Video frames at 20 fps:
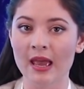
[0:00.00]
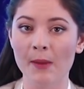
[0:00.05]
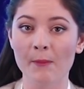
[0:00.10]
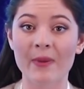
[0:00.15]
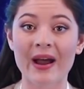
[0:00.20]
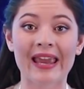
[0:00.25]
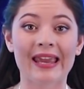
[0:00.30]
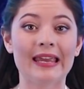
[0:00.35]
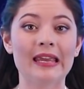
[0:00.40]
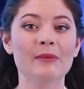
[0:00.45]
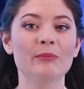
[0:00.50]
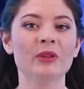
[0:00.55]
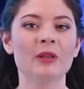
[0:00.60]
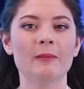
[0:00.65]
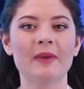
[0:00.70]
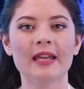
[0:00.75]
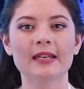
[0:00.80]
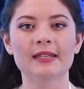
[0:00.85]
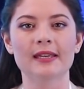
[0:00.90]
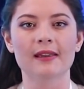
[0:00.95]
by
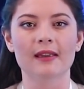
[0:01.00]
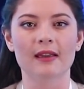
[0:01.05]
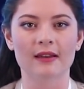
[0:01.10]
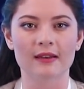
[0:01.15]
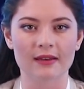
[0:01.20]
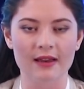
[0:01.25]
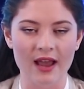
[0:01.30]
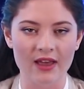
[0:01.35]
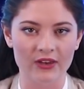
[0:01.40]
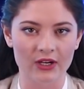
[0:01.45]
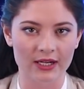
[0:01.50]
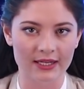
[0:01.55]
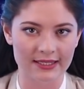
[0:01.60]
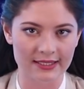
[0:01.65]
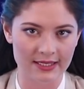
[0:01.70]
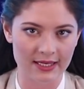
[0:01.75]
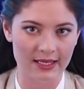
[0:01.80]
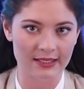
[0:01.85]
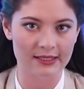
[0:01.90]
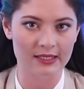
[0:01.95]
implementing another
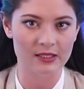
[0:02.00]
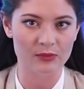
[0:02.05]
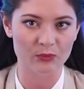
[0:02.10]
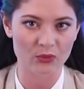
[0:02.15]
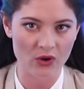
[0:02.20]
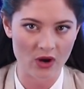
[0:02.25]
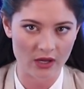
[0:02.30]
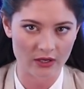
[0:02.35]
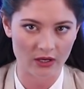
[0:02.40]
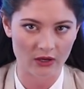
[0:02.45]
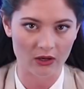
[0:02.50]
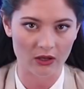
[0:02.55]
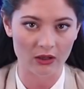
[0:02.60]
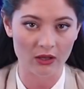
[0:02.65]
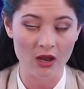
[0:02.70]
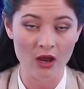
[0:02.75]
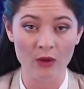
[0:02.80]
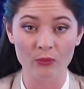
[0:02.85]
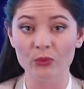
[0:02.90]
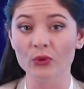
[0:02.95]
consensus
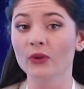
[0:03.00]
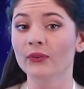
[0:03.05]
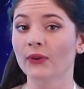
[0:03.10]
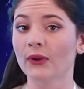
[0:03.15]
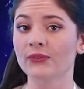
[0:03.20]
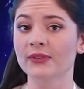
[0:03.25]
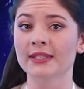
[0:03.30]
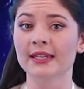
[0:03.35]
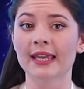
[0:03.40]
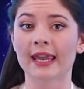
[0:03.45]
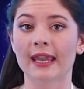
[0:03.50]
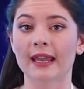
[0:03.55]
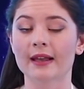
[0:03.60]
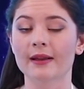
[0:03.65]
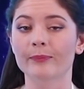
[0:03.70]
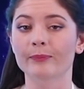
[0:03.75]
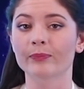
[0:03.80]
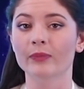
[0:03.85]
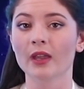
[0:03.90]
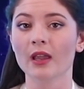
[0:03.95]
protocol, proof of stake.